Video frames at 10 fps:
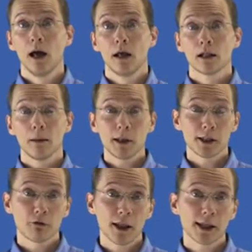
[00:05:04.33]
Let me
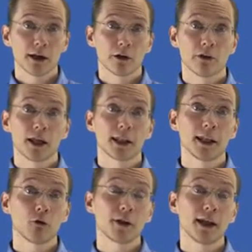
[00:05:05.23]
stress here that
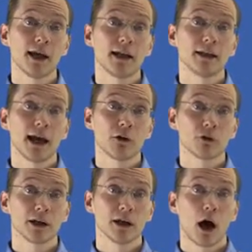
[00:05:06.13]
secrecy and
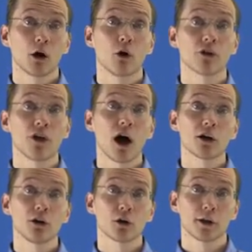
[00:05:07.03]
integrity are
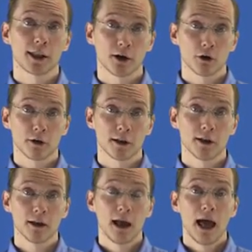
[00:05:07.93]
orthogonal concerns.
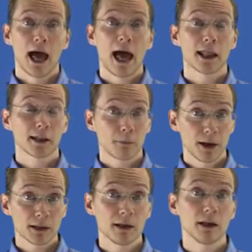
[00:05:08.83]
As
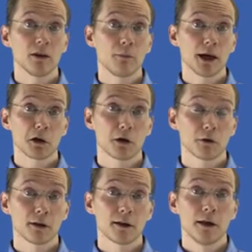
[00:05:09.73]
depicted in the
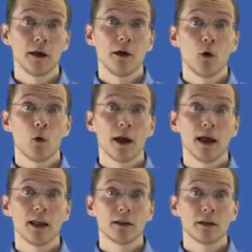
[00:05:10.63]
pictures,
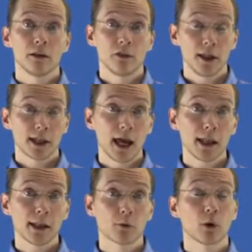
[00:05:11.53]
in these
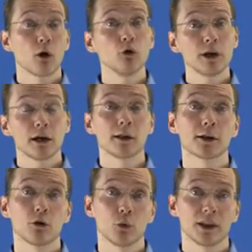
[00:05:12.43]
cases we're only
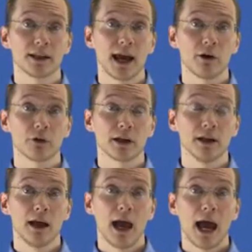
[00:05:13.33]
concerned with integrity
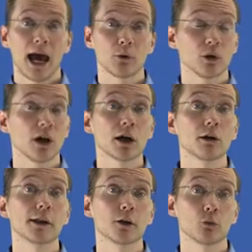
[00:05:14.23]
and we're not
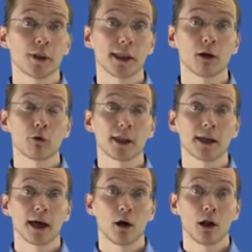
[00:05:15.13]
concerned with secrecy
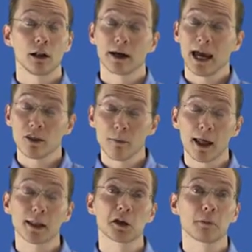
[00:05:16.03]
at all. Again, the
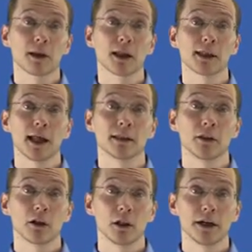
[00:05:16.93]
message is being sent in
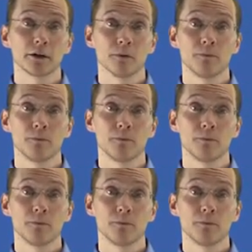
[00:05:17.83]
the clear.